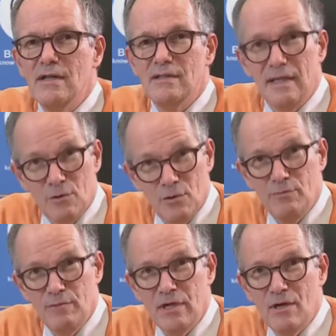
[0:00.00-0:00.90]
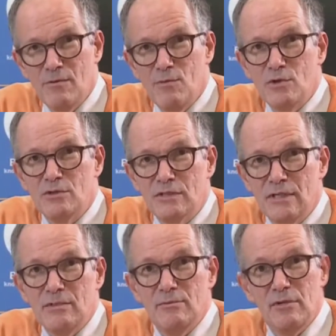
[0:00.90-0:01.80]
they could become more
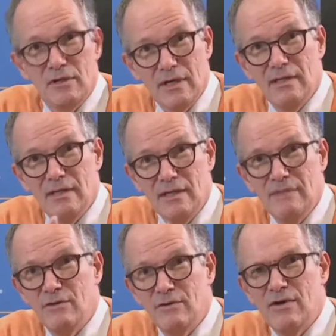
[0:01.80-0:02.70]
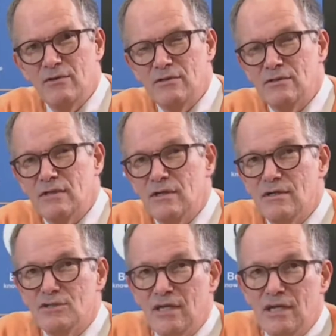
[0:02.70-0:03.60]
susceptible again if the virus
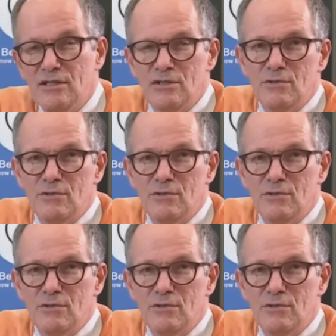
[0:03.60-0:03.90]
change.